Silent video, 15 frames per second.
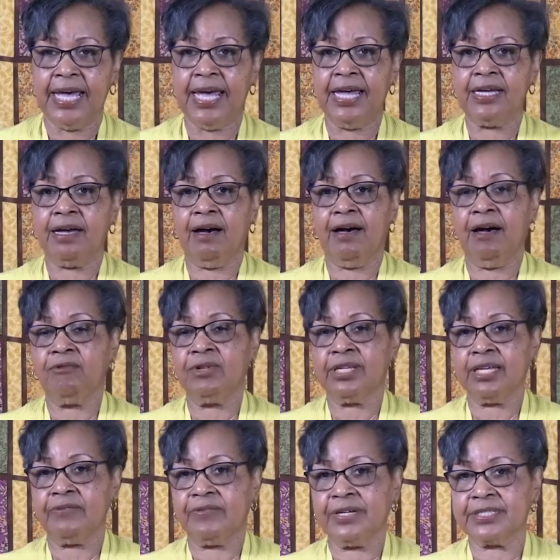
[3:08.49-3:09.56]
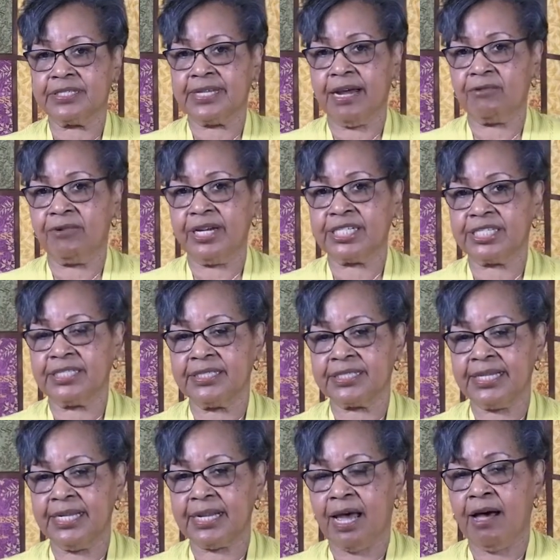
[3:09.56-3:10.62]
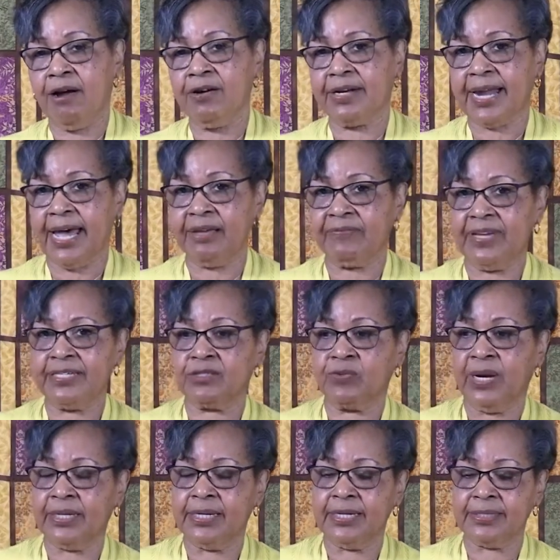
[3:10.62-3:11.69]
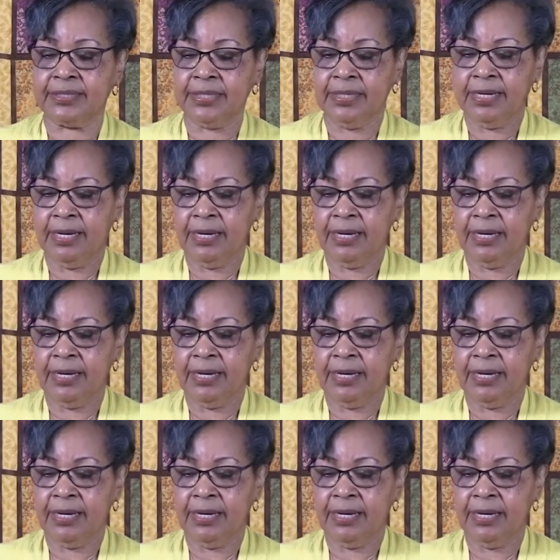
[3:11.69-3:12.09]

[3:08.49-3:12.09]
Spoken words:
And God will give us directions in our life as well as